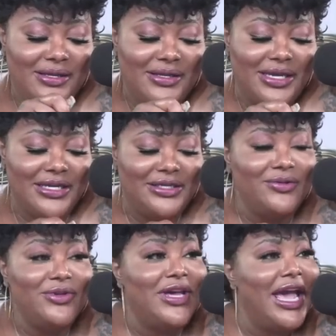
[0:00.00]
You do.
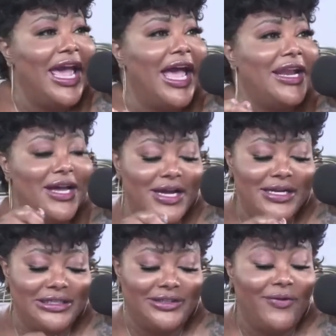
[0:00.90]
You can't have none.
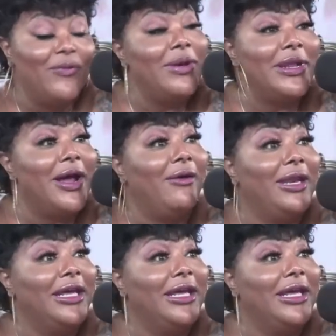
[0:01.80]
This is for women only.